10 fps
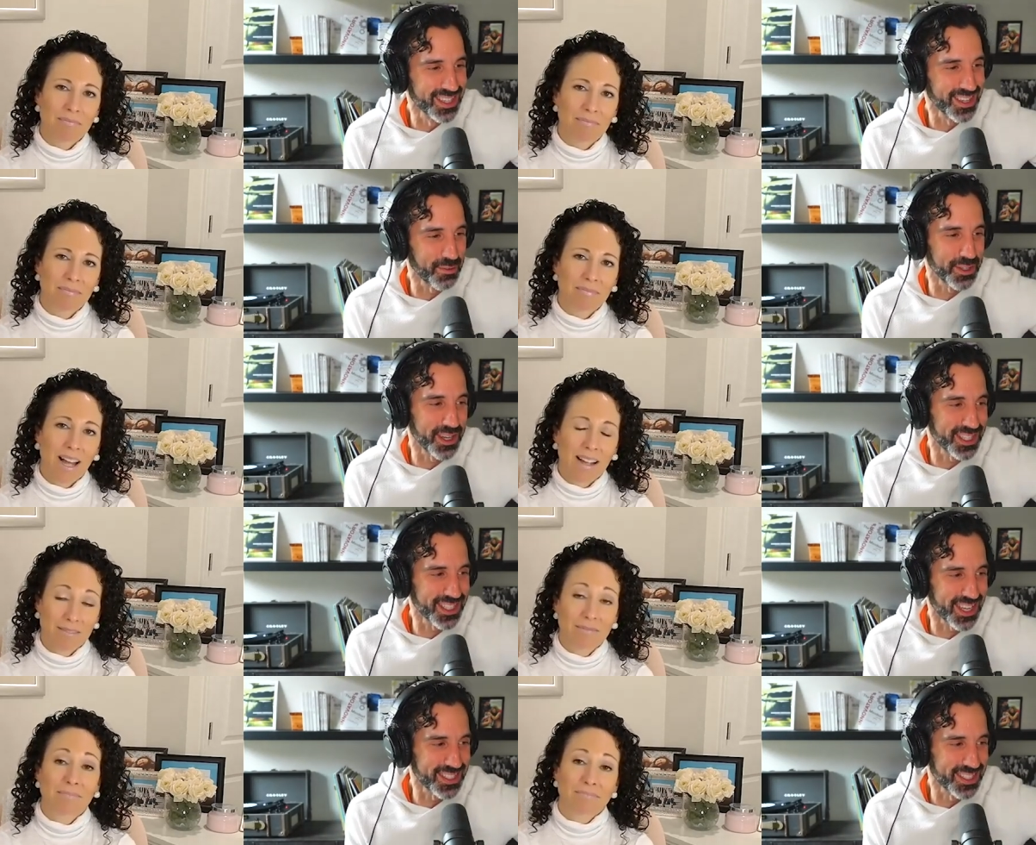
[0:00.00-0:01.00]
Speaker 1: of the United
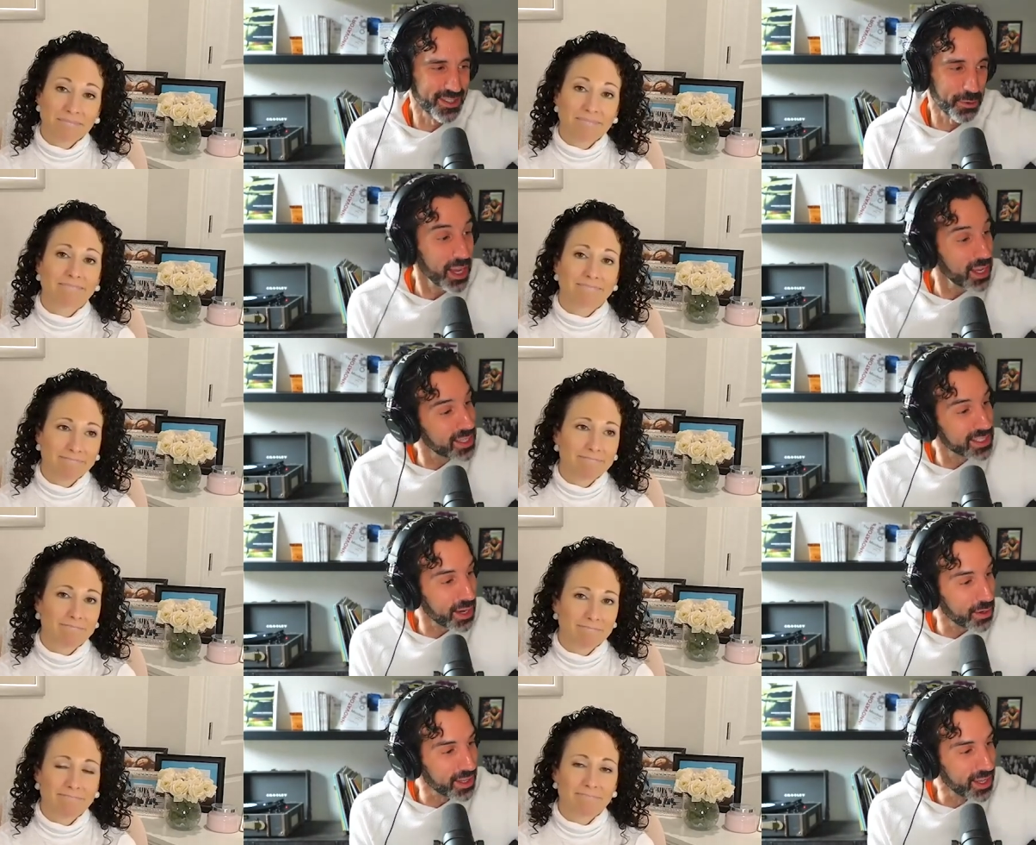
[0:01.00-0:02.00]
States, right? Is
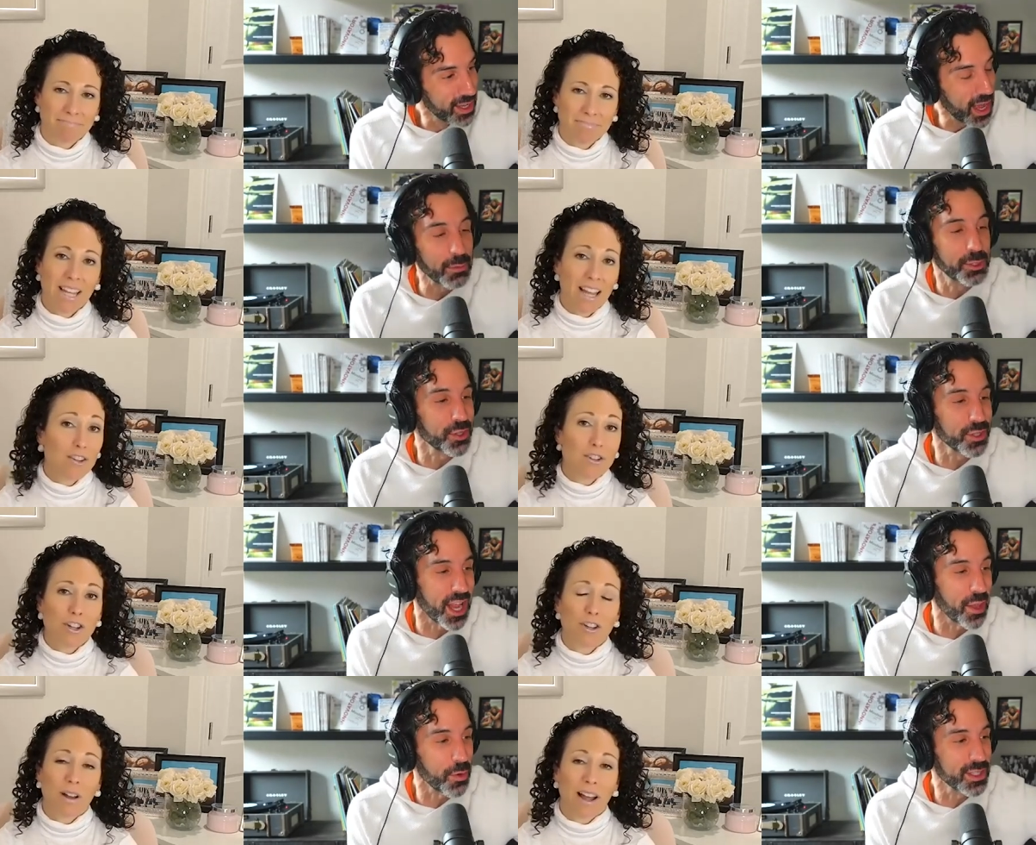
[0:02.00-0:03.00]
that I'm yeah, sure there's
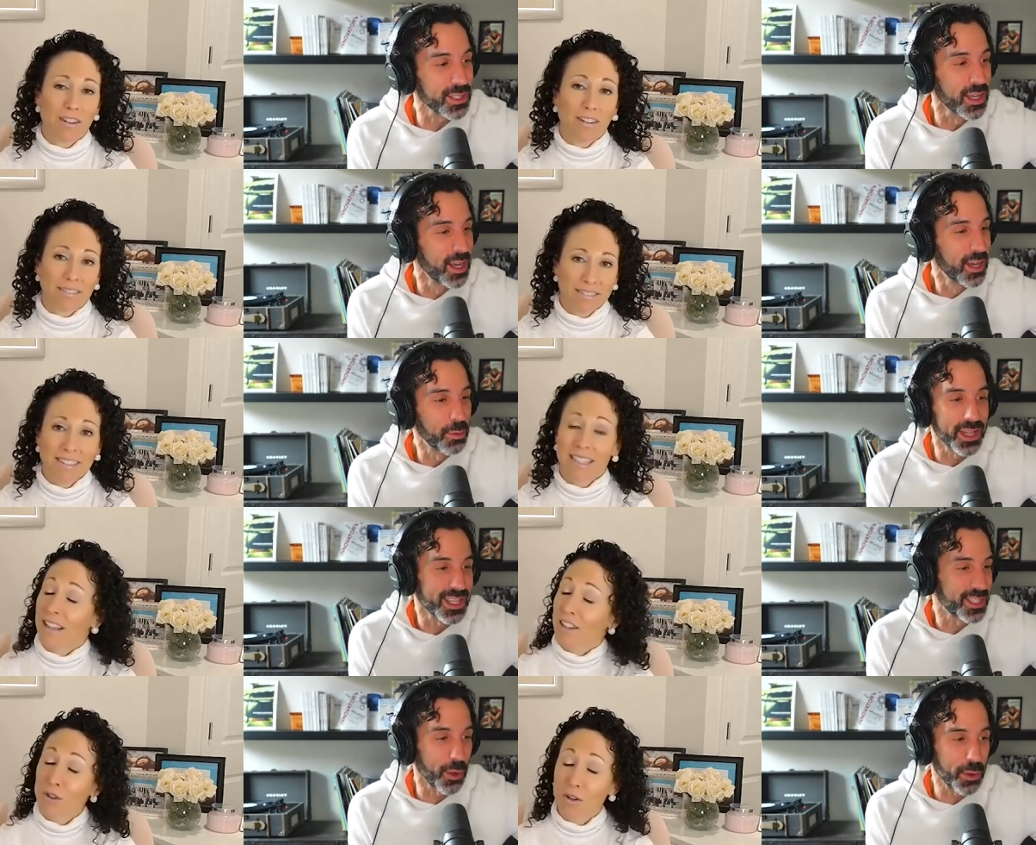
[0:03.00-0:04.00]
other ones, but
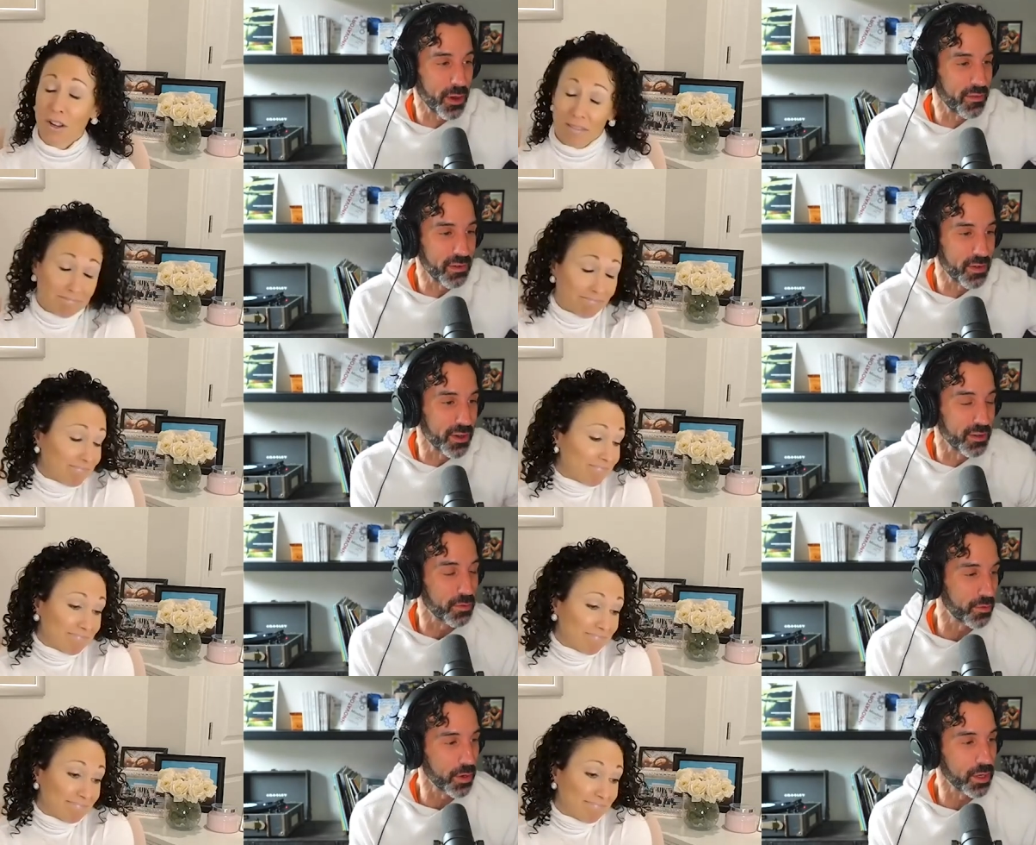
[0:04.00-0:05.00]
that's the only one I've ever heard of
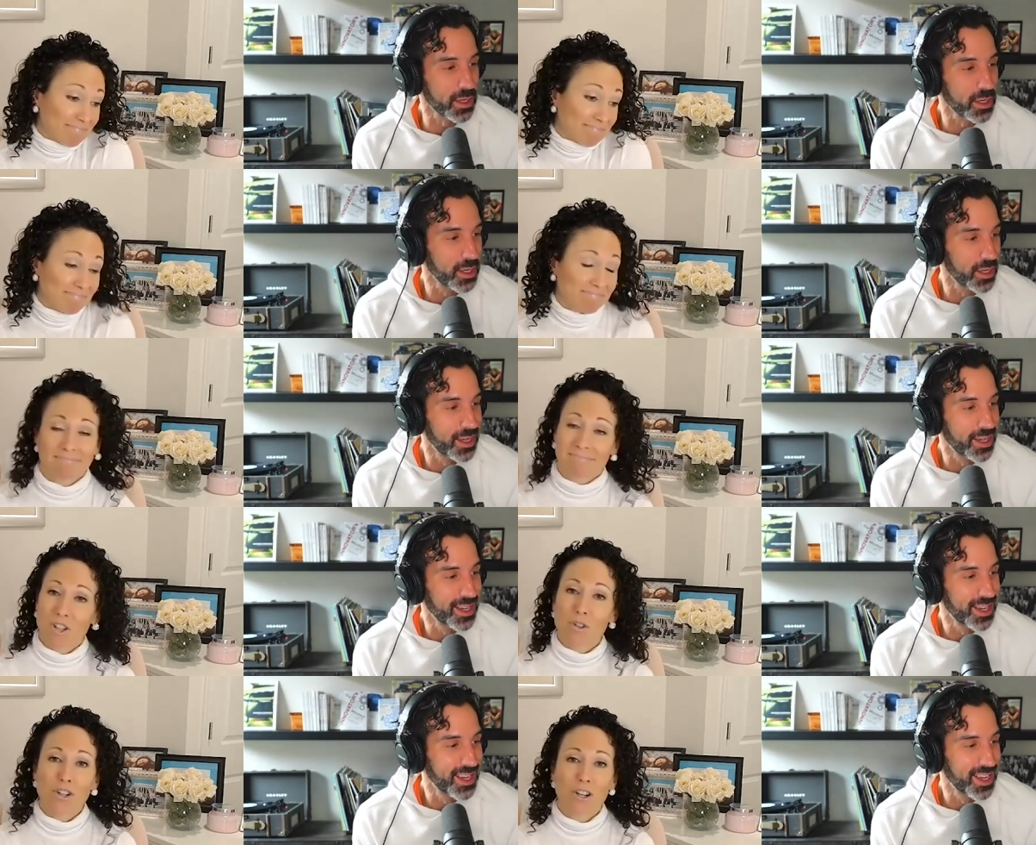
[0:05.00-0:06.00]
before.
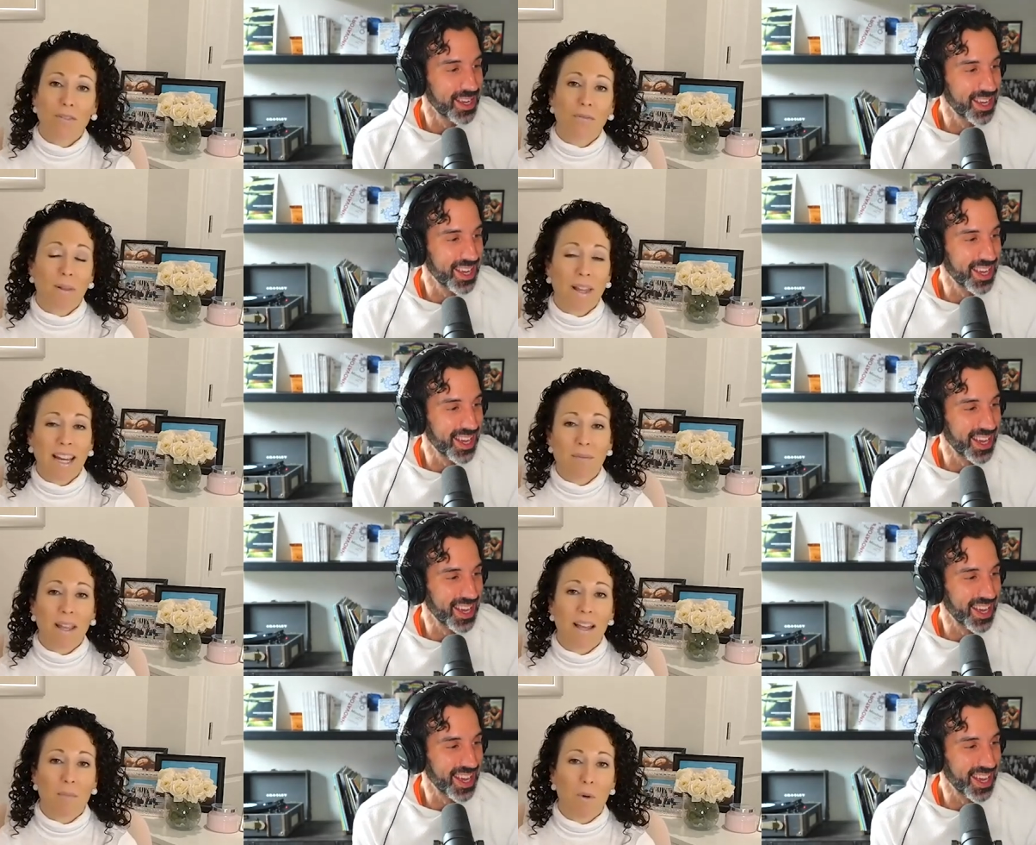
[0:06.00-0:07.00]
Speaker 2: You should have played me
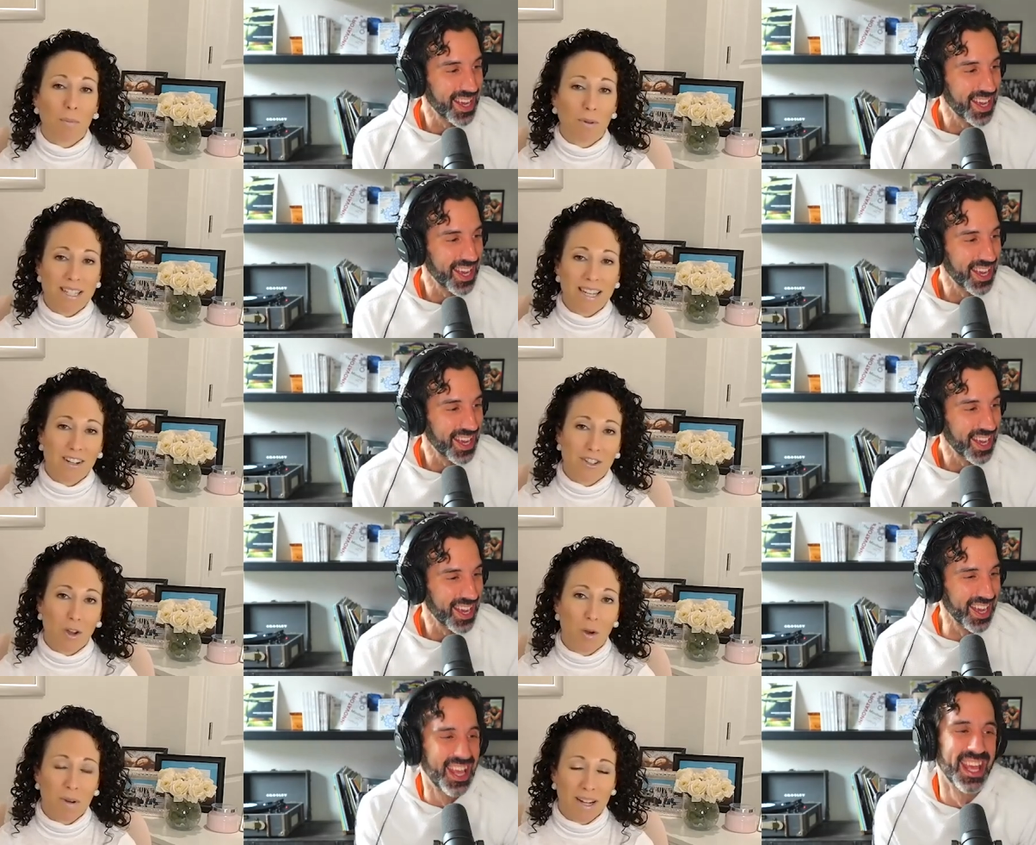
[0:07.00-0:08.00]
a more presidential
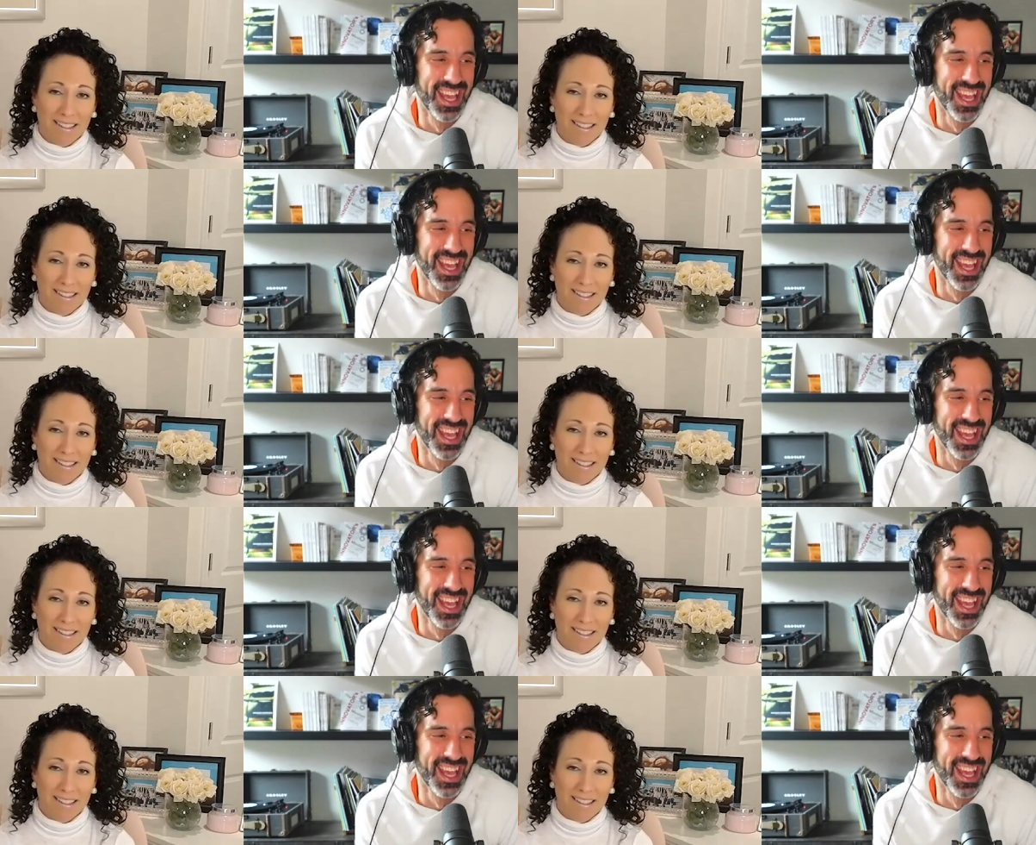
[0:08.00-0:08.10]
opening.